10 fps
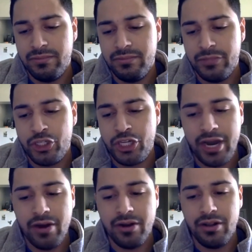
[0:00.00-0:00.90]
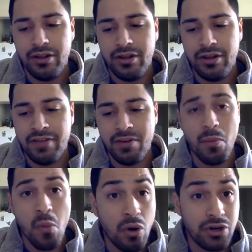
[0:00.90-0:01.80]
shared even
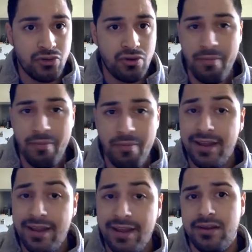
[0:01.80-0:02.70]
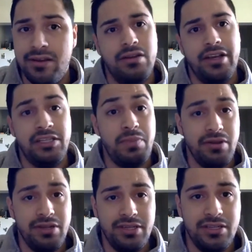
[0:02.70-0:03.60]
more traumatic
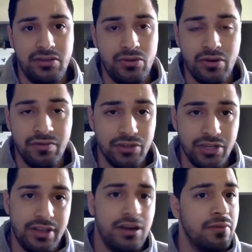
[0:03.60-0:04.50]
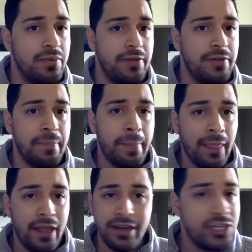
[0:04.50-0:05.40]
experiences through conversion therapy
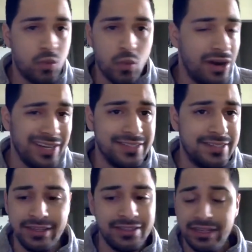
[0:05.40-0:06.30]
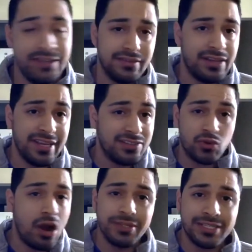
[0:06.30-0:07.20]
and each one is is is, is
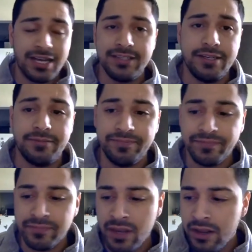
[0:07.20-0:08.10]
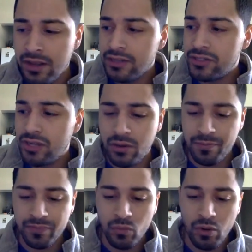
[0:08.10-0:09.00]
traumatizing so
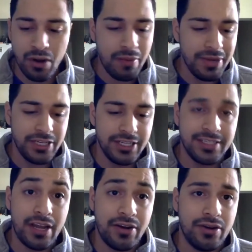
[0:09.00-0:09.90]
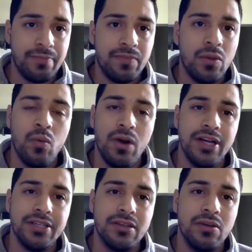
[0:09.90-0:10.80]
what brought me to the center
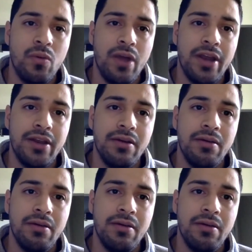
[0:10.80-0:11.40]
was when